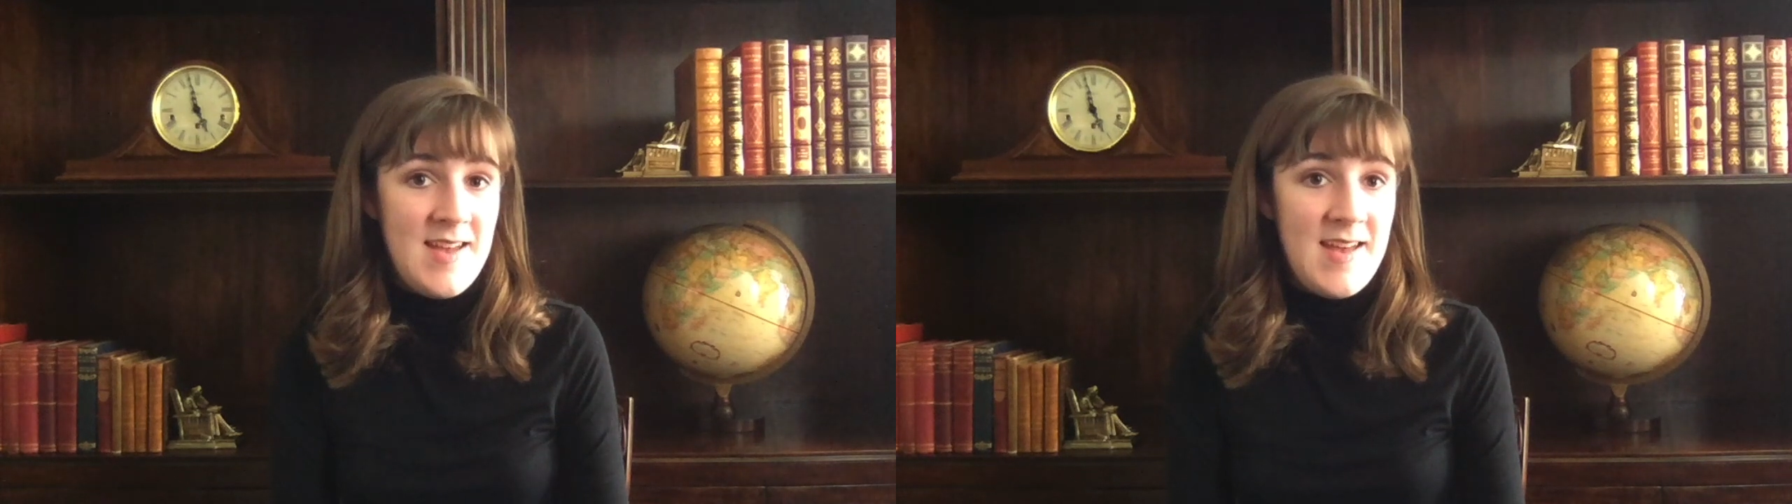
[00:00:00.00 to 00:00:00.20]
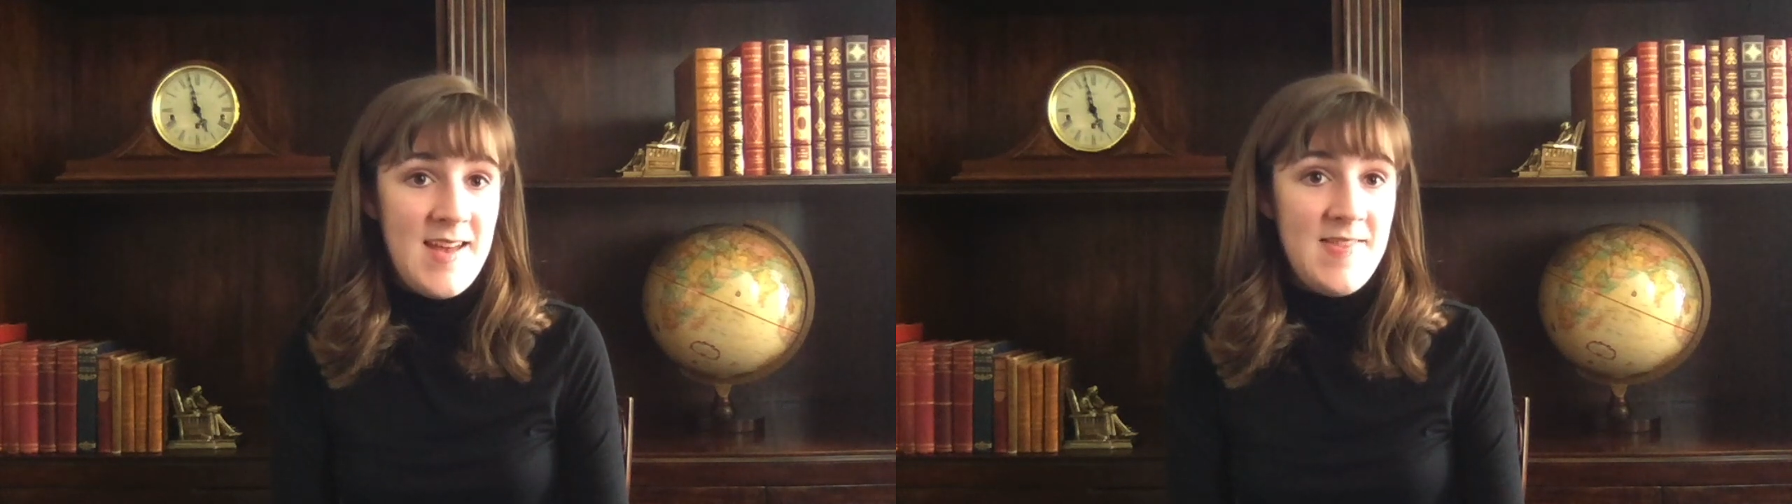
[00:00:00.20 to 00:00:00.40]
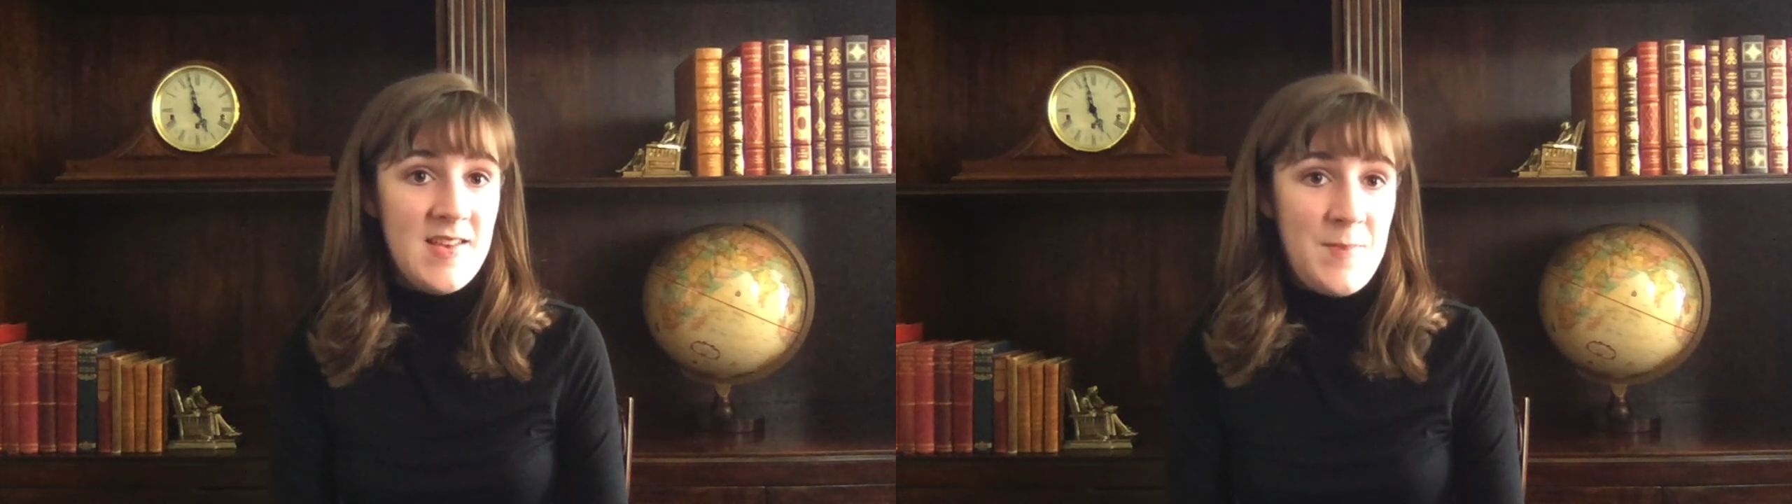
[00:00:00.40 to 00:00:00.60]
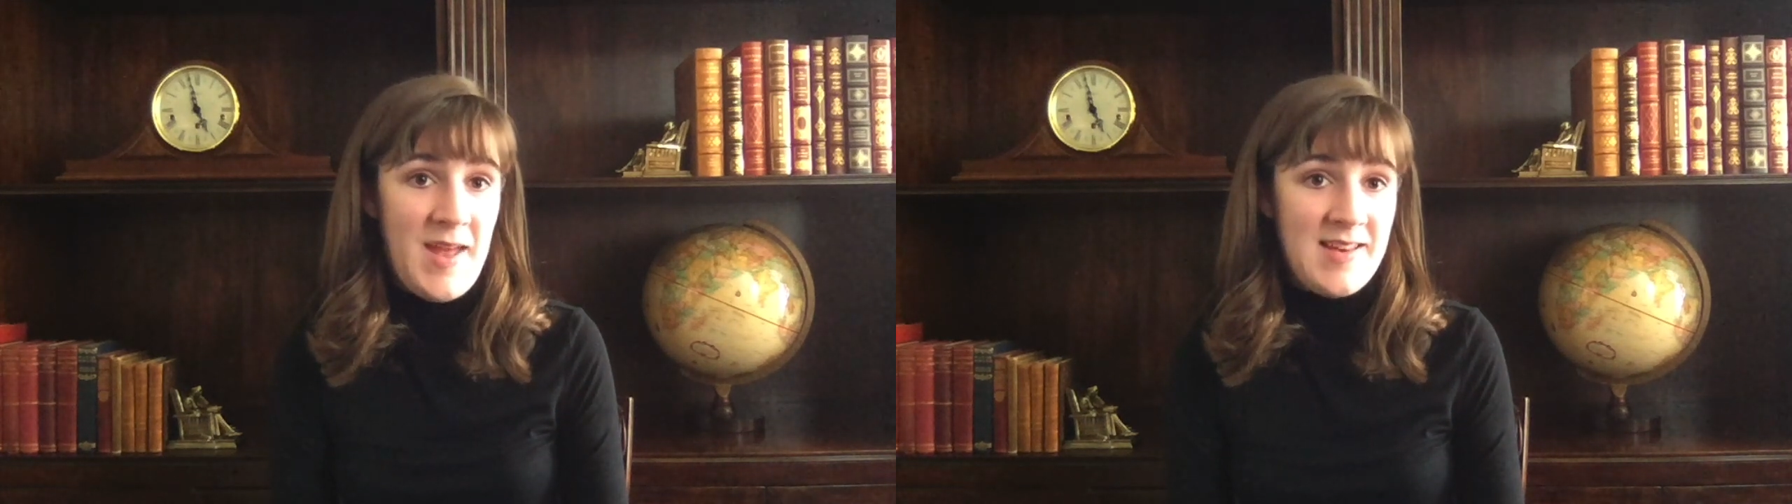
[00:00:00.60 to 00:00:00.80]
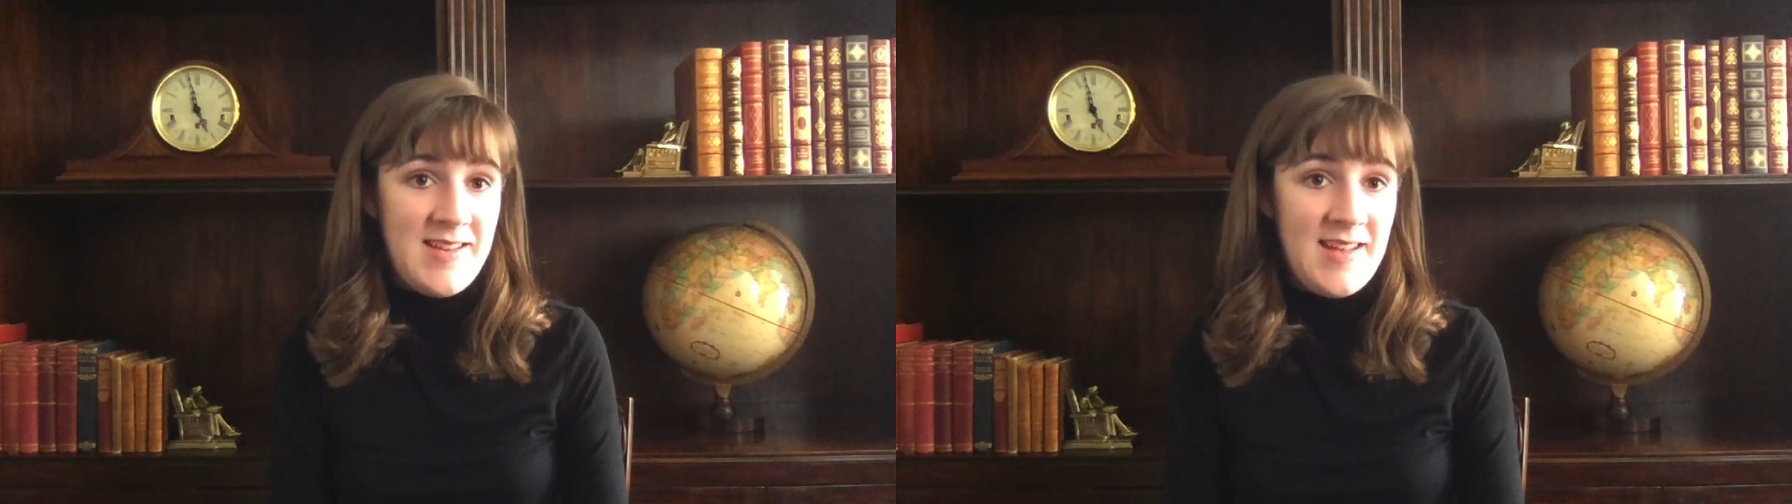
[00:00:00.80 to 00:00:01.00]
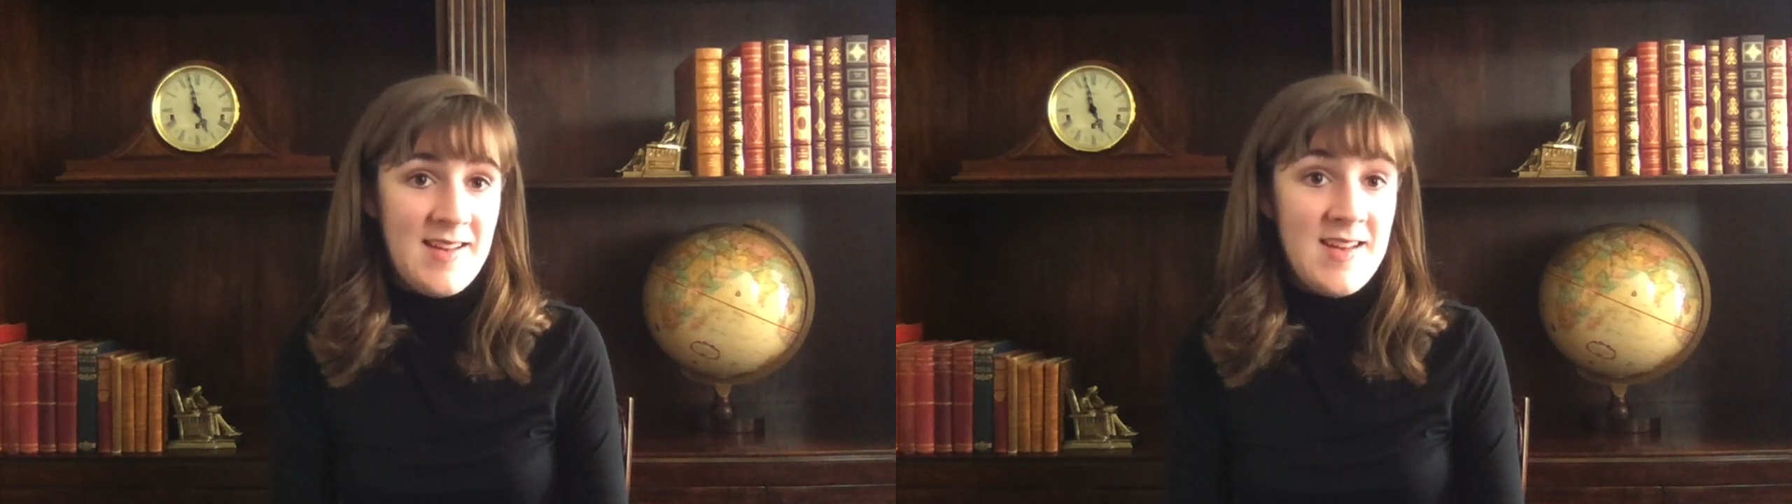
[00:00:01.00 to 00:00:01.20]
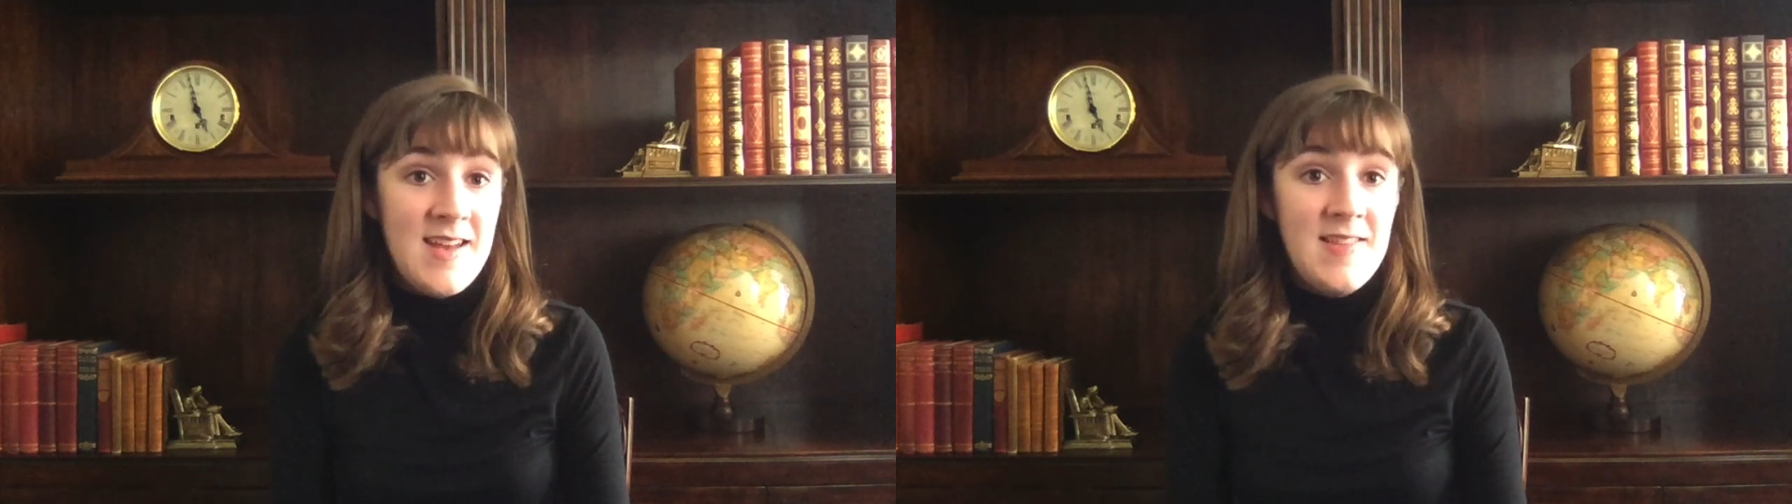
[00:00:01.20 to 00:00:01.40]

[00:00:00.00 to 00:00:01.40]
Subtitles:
In this painting,